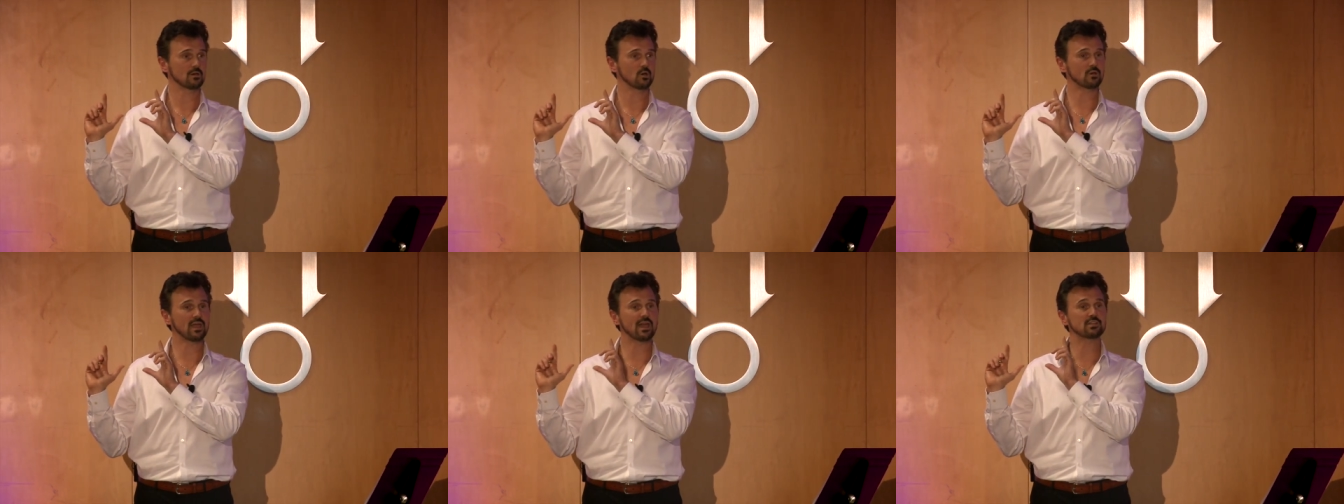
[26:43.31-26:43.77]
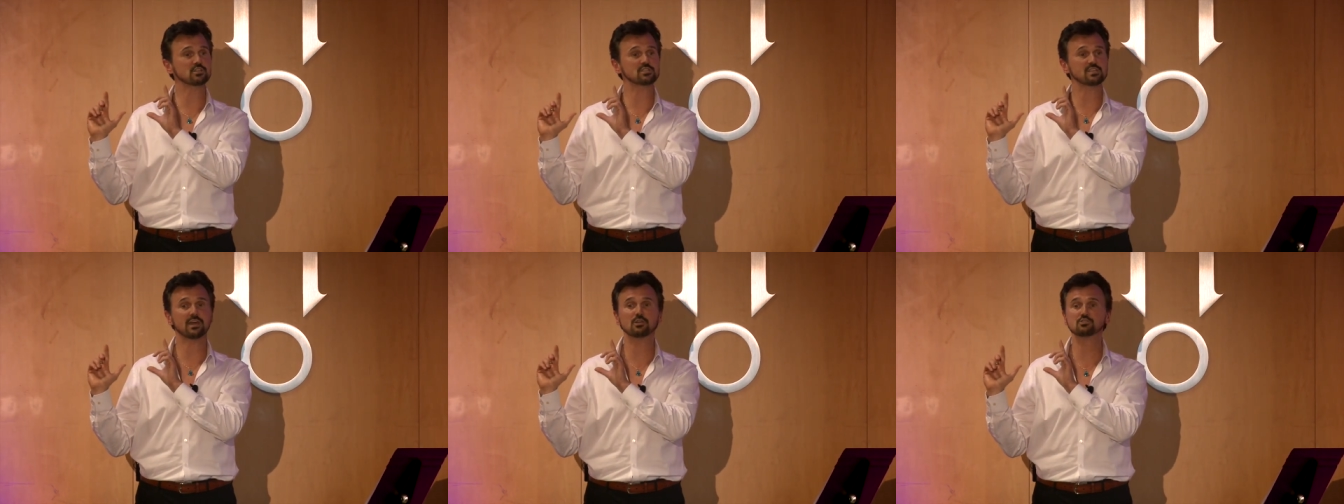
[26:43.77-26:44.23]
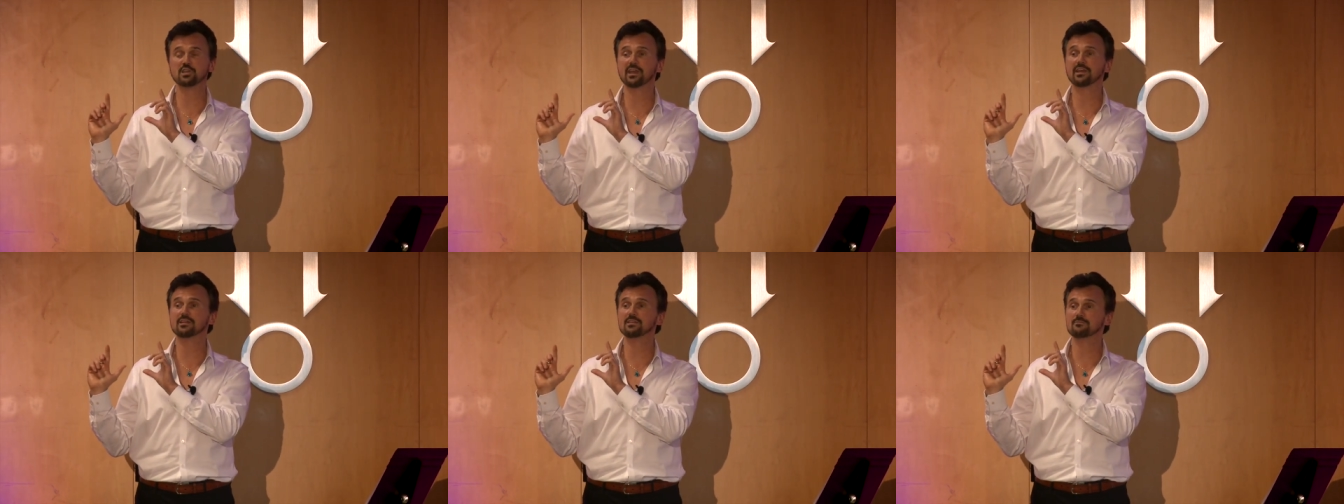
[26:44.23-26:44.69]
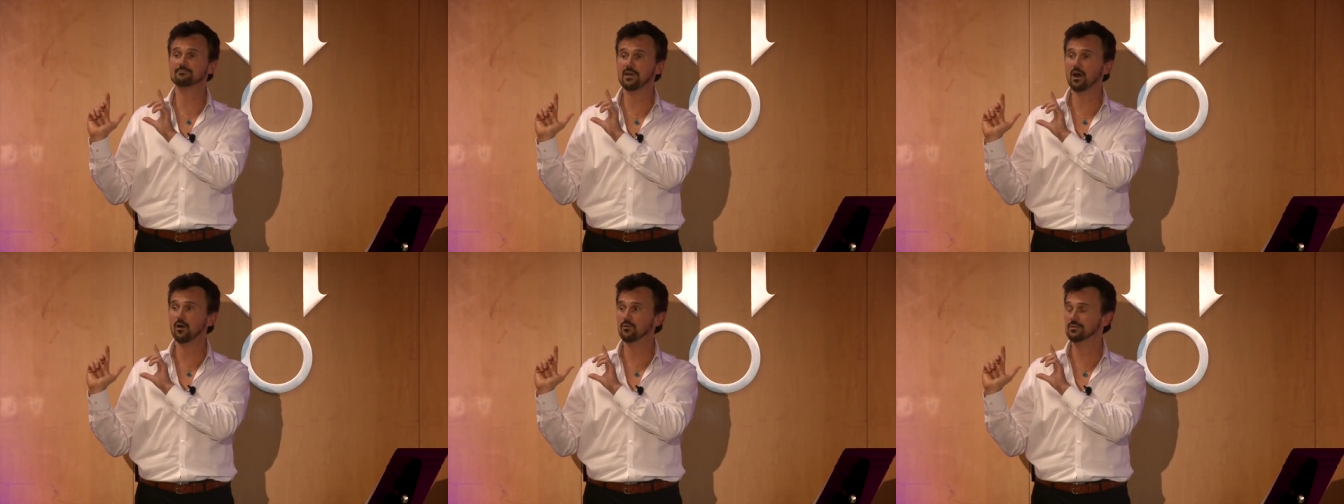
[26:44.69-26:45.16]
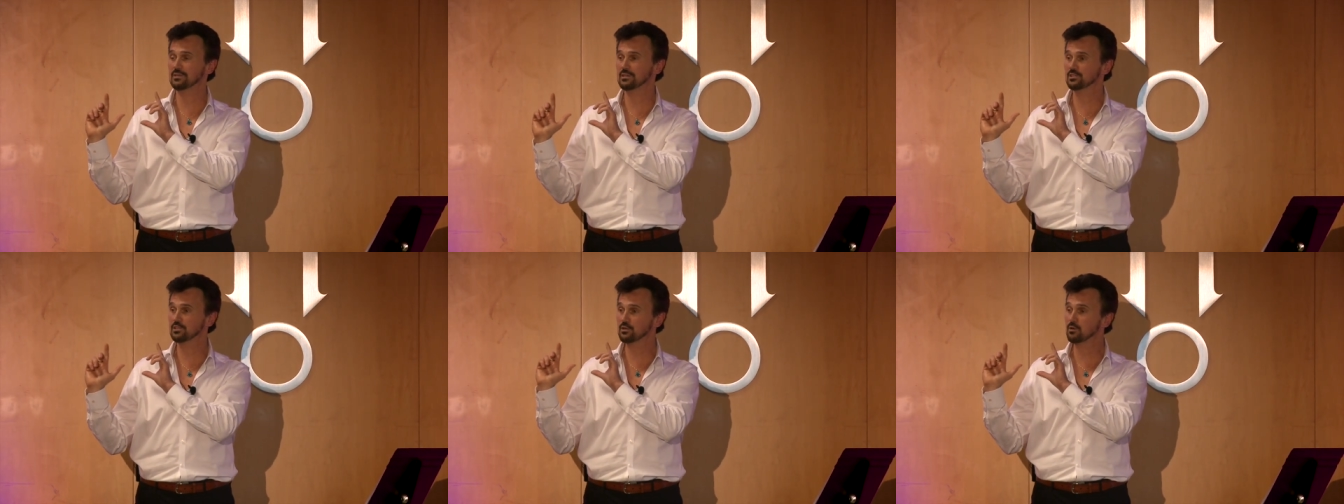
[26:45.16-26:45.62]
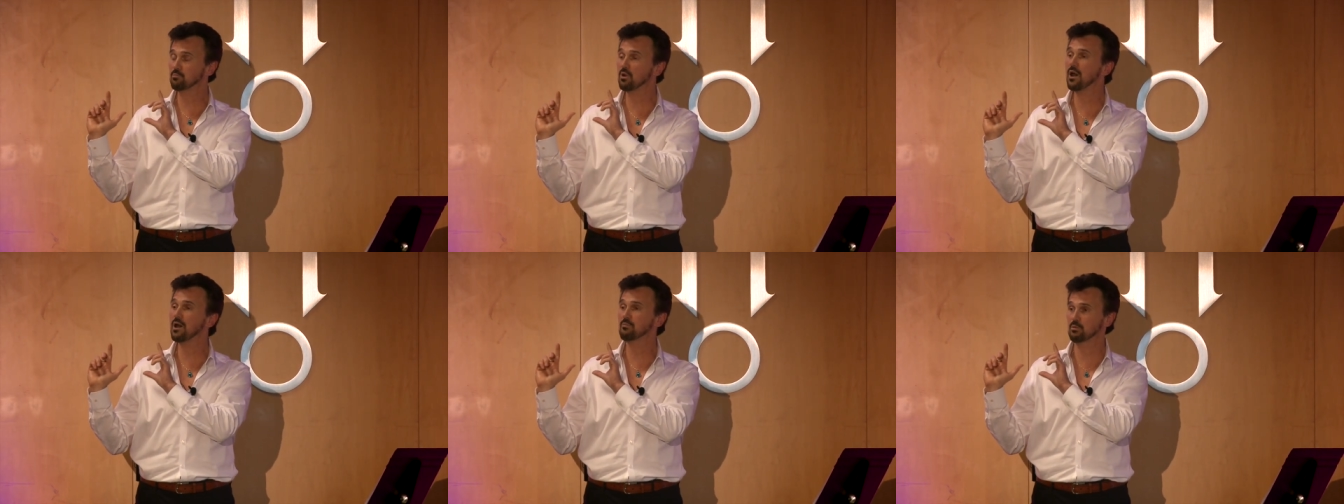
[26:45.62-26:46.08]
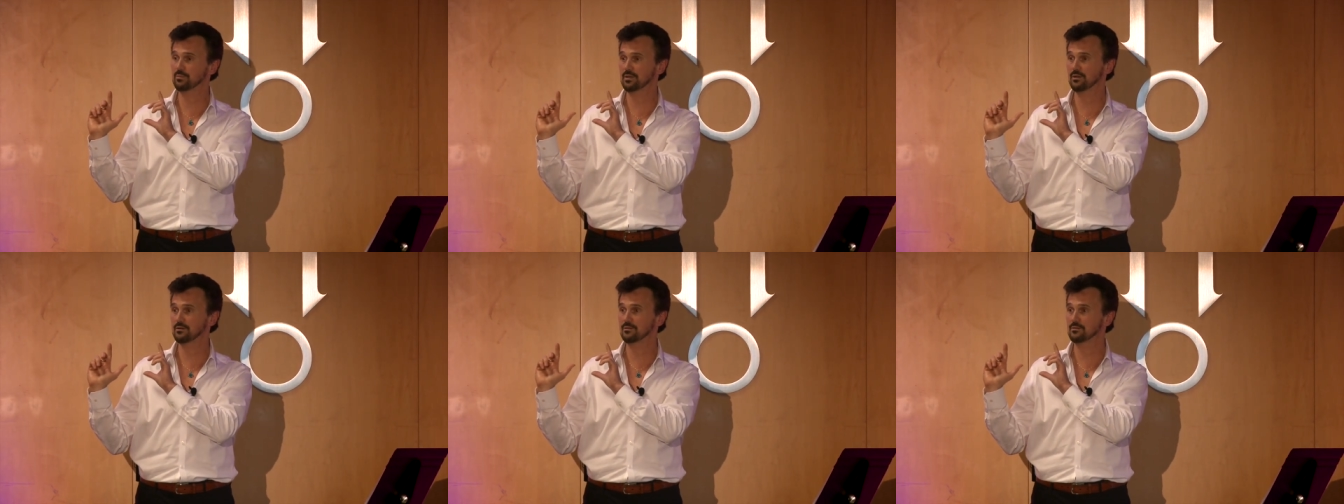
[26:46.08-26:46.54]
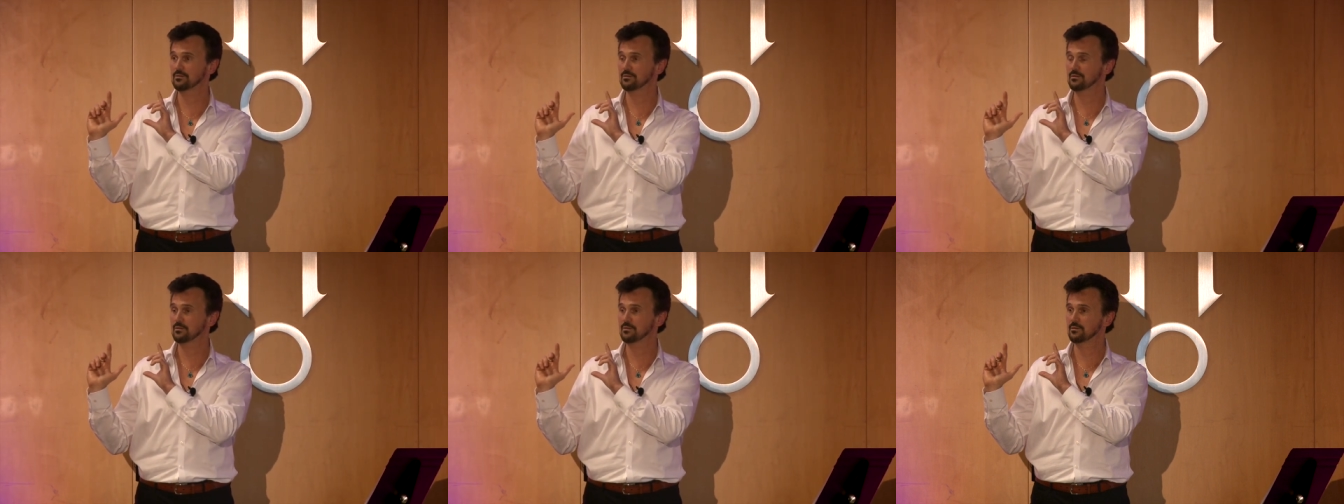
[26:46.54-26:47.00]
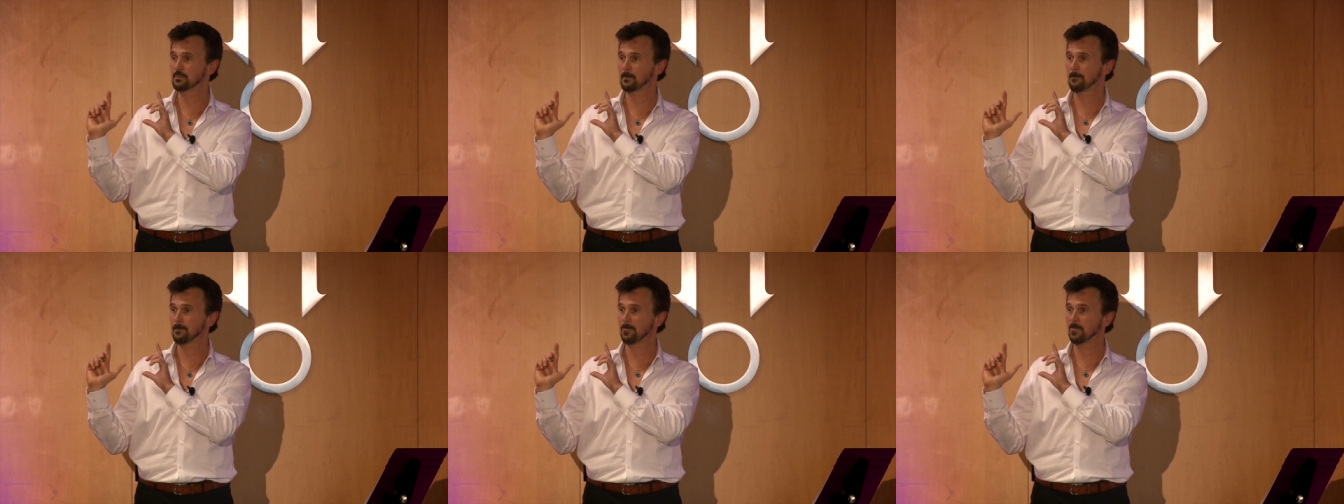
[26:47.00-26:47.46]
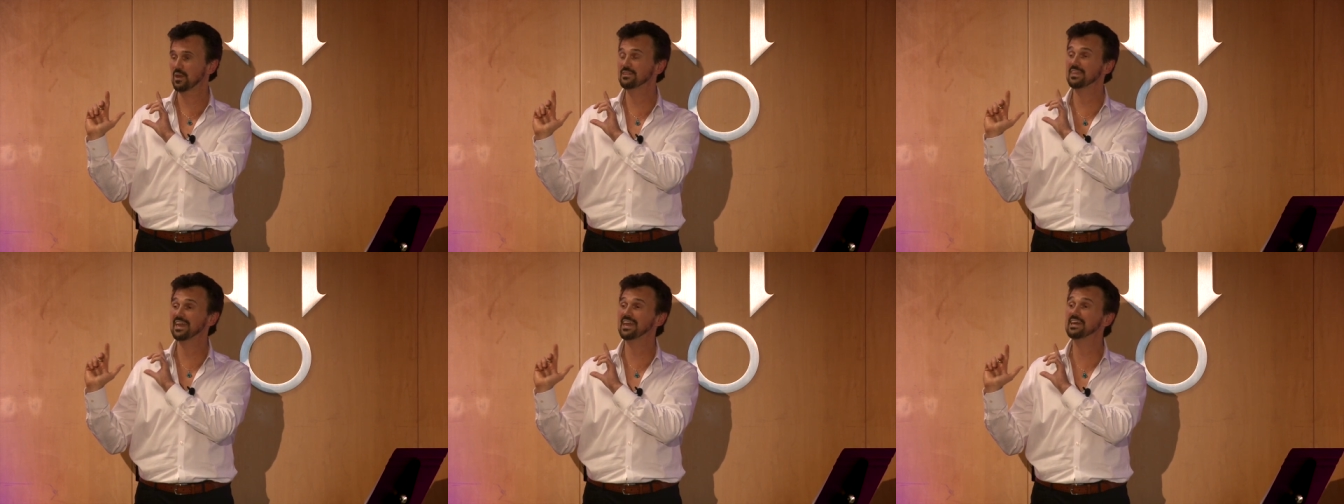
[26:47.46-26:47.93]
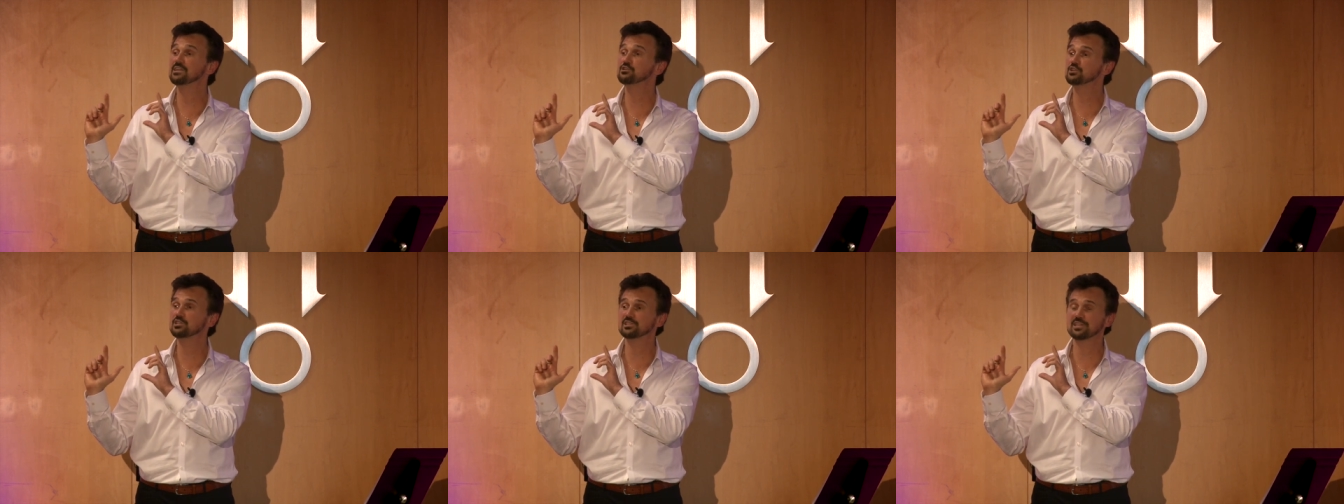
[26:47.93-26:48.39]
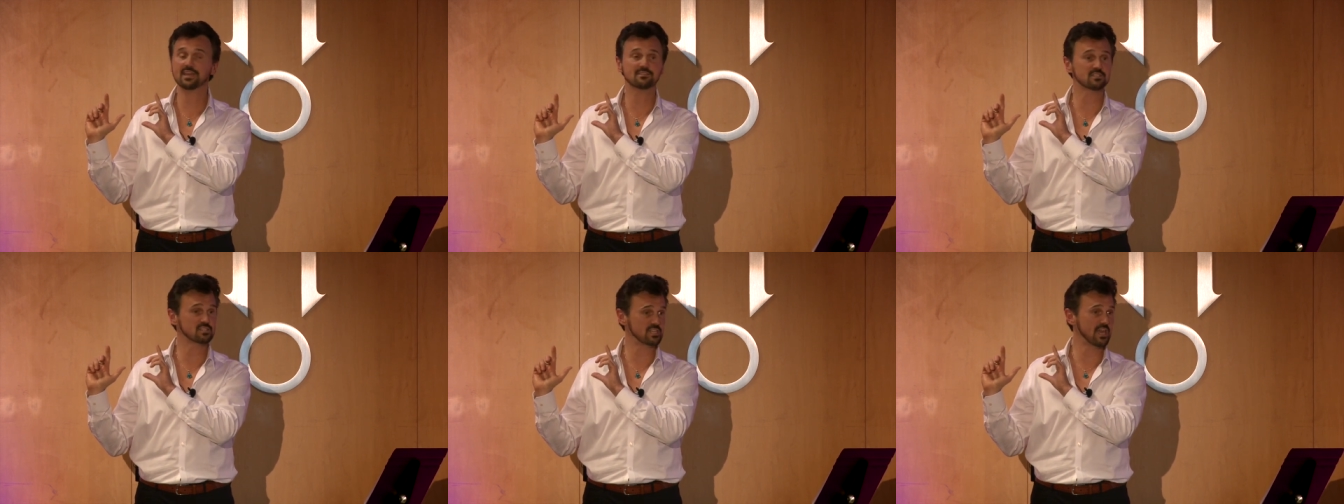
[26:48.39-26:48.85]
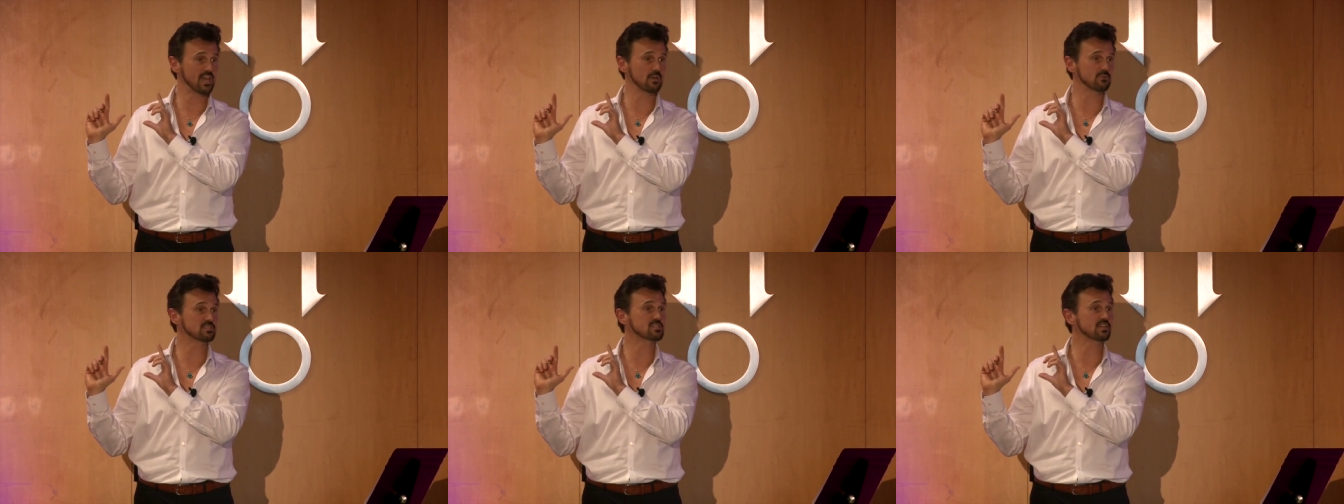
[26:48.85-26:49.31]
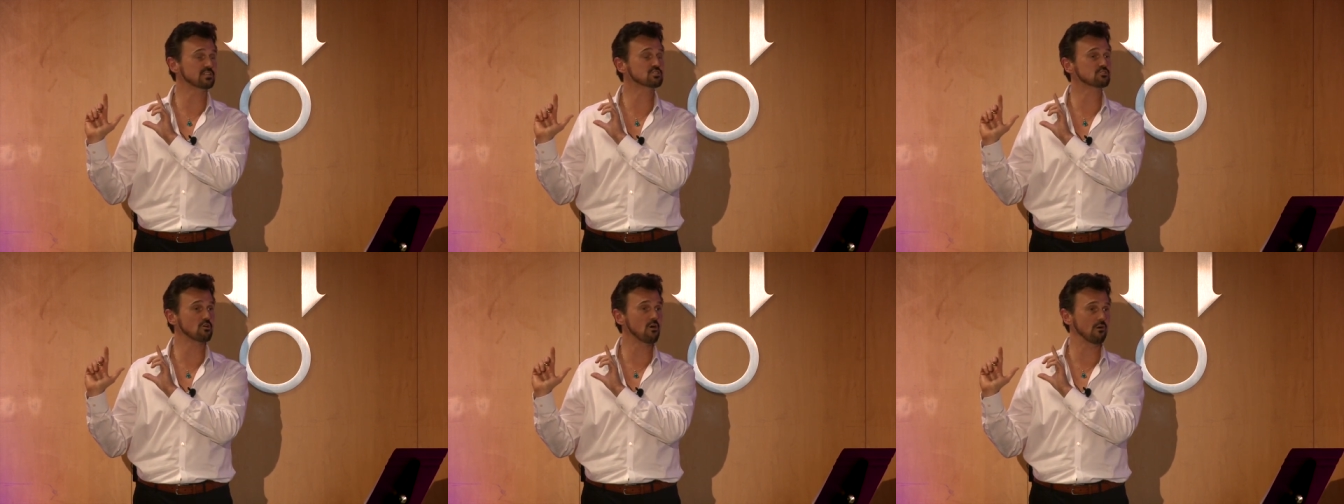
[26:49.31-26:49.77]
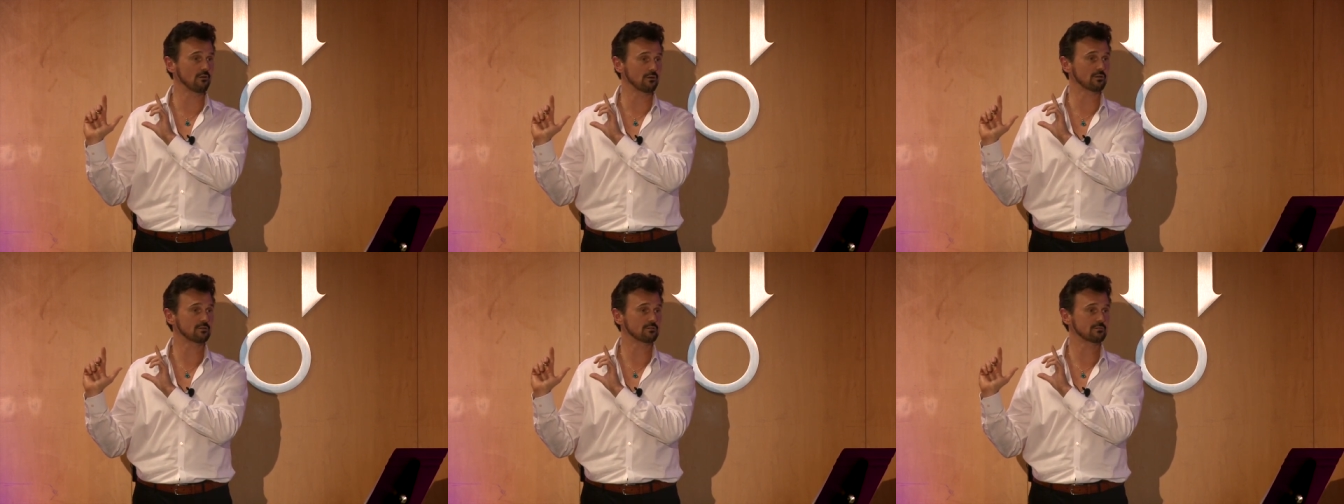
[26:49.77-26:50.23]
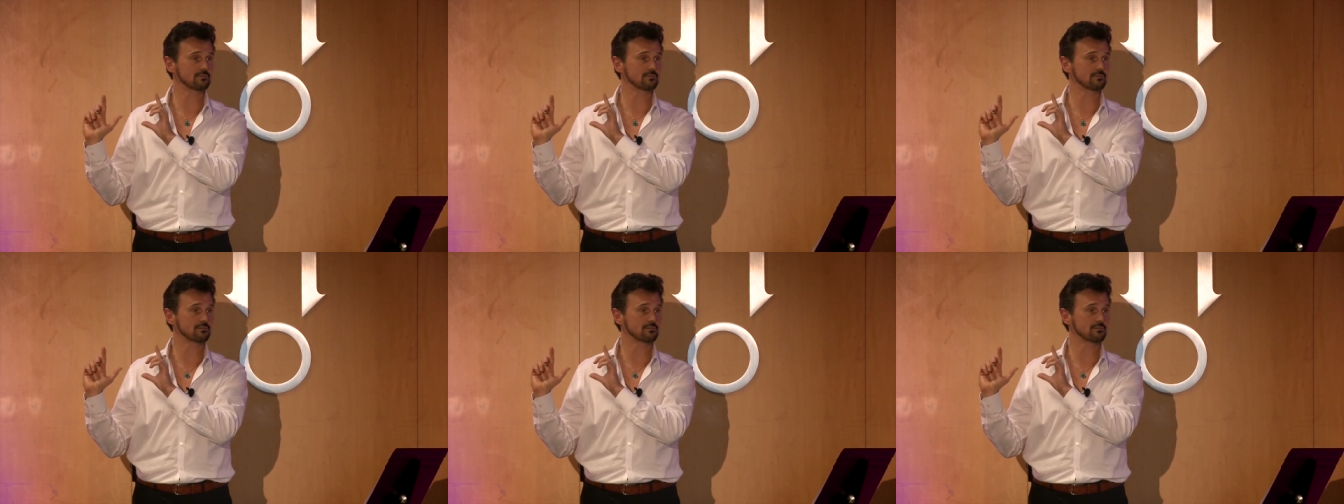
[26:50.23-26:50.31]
Okay, I just energetically felt, is there a problem here? And the energy stayed the same, it stayed strong.